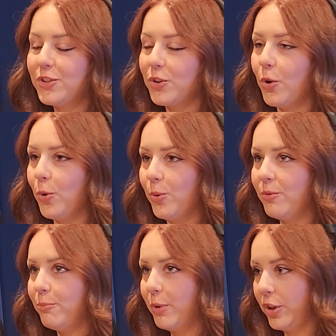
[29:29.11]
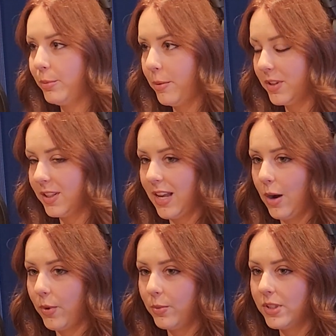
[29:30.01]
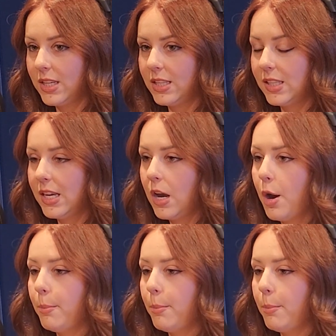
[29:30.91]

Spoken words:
So building my business that way was easy.